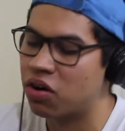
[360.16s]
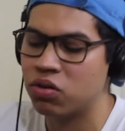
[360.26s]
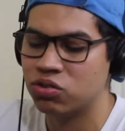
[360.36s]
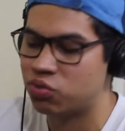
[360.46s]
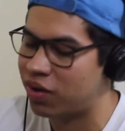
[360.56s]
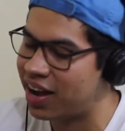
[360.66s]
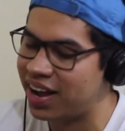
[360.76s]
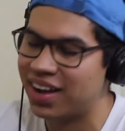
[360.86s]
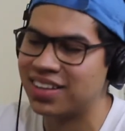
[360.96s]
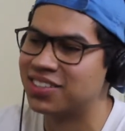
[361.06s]
goes
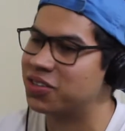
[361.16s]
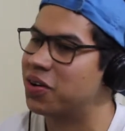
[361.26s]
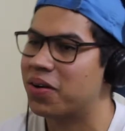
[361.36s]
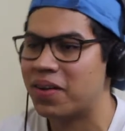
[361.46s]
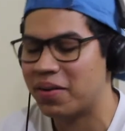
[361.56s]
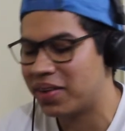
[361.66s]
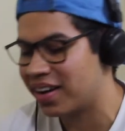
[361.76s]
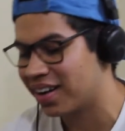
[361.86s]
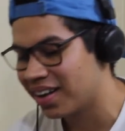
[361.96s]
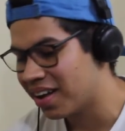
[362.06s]
right. So I
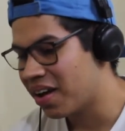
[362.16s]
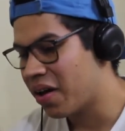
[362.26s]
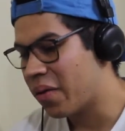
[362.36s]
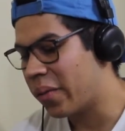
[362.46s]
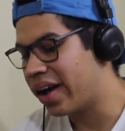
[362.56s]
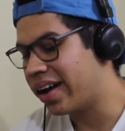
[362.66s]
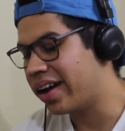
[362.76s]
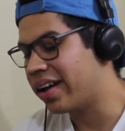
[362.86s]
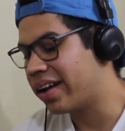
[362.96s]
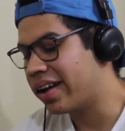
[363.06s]
mean,
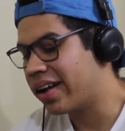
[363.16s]
when